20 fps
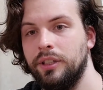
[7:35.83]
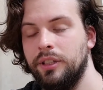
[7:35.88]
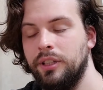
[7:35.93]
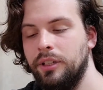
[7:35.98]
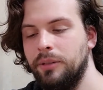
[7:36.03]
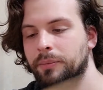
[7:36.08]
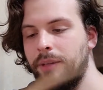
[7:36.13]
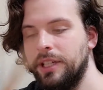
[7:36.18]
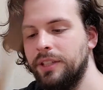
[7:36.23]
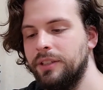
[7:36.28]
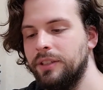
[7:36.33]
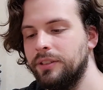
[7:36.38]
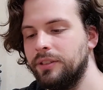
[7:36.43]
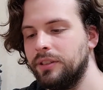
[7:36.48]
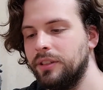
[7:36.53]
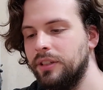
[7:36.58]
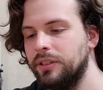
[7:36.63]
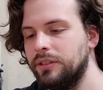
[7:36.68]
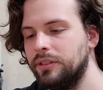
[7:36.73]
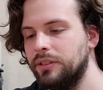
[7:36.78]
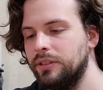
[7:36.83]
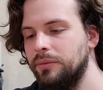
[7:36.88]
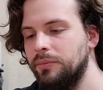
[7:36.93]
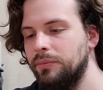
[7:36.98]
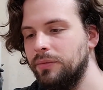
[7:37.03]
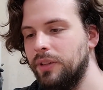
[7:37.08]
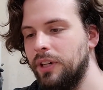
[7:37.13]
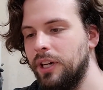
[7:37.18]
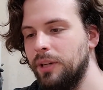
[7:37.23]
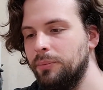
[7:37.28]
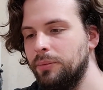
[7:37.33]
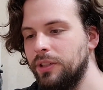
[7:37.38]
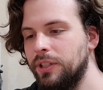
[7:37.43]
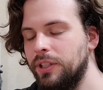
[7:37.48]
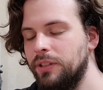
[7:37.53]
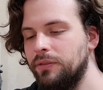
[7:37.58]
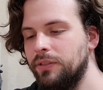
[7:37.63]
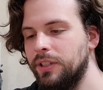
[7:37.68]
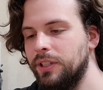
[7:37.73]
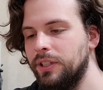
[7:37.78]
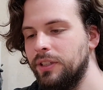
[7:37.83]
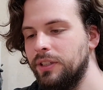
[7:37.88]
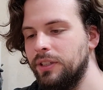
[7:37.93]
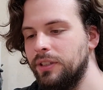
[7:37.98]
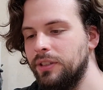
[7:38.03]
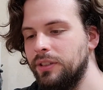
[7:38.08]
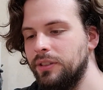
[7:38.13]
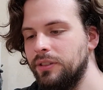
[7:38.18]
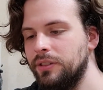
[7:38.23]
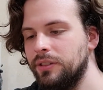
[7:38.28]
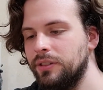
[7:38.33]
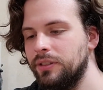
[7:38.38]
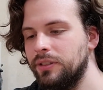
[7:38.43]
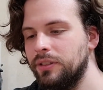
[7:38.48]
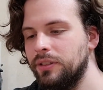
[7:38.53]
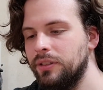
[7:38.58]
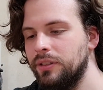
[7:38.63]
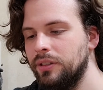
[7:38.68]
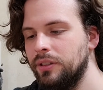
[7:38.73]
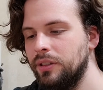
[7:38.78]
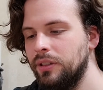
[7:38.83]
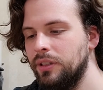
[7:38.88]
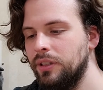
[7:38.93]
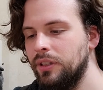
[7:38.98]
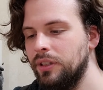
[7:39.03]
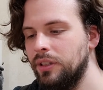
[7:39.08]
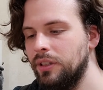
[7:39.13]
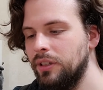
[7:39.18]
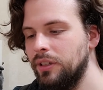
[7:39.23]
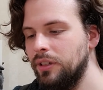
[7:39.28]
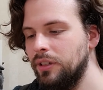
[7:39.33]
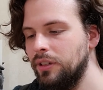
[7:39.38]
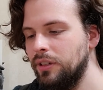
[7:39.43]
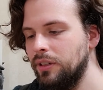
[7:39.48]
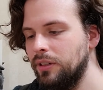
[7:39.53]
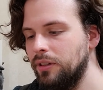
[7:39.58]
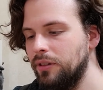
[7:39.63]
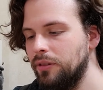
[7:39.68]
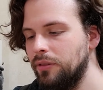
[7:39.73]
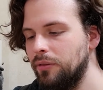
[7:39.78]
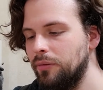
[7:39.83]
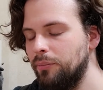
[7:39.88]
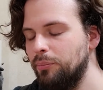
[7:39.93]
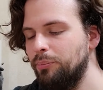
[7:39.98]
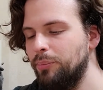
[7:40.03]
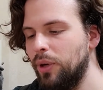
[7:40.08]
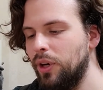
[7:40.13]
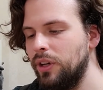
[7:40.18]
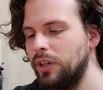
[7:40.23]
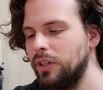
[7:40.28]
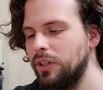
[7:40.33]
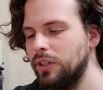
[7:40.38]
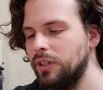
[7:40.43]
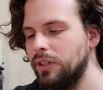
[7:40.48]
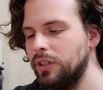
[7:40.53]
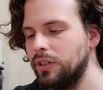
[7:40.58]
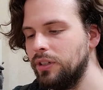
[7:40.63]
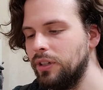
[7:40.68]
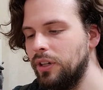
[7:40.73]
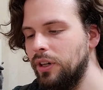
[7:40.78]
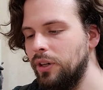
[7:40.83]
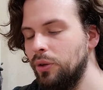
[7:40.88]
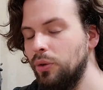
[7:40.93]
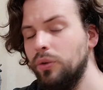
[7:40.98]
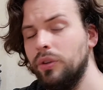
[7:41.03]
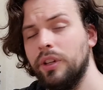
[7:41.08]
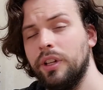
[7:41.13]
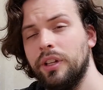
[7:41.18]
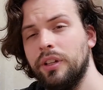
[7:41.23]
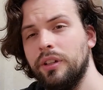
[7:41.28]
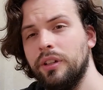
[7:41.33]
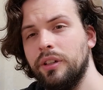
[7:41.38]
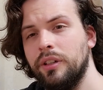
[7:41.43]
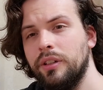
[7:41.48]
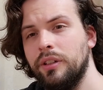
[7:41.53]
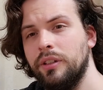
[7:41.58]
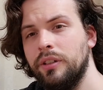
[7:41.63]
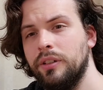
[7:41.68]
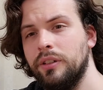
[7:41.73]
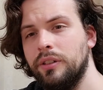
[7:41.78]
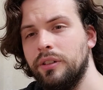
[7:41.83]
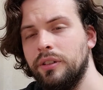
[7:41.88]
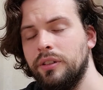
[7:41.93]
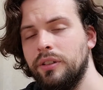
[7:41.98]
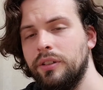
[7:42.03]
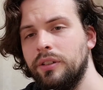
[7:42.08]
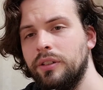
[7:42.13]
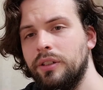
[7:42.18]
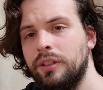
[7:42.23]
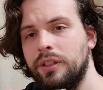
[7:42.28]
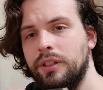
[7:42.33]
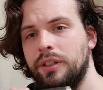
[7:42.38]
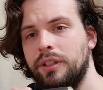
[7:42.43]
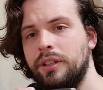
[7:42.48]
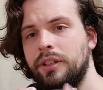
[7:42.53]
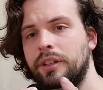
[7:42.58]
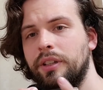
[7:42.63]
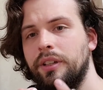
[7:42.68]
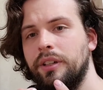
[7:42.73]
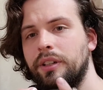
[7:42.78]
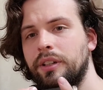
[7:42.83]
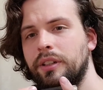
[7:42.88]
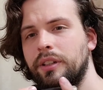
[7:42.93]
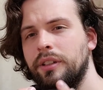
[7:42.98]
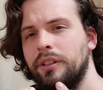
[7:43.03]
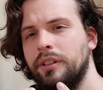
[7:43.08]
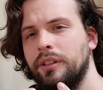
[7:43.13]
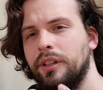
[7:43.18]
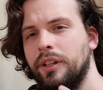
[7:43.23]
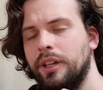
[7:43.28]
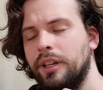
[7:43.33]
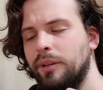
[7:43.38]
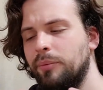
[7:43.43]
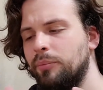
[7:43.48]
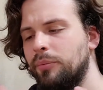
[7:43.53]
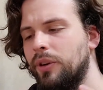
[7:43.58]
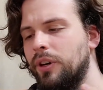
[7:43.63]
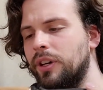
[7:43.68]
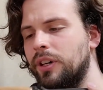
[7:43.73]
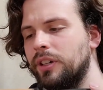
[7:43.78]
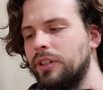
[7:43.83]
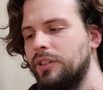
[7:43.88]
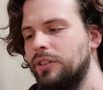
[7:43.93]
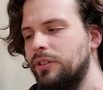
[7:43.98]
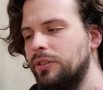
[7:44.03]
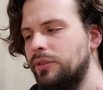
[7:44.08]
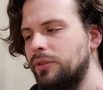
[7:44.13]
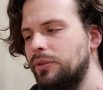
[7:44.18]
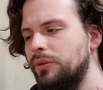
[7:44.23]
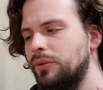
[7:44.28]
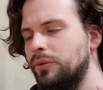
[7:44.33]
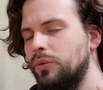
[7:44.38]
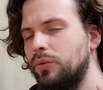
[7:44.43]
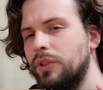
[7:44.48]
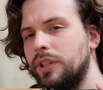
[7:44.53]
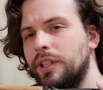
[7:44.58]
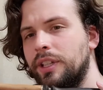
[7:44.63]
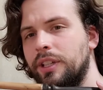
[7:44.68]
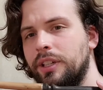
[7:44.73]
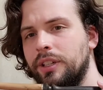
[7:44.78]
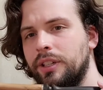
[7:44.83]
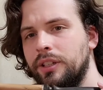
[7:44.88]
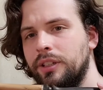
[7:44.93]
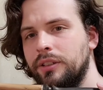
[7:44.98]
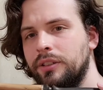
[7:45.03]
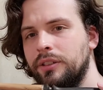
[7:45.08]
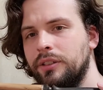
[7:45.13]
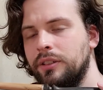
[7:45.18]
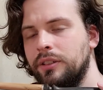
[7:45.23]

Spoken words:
He made this custom. I believe it is bog oak here and bog yew here.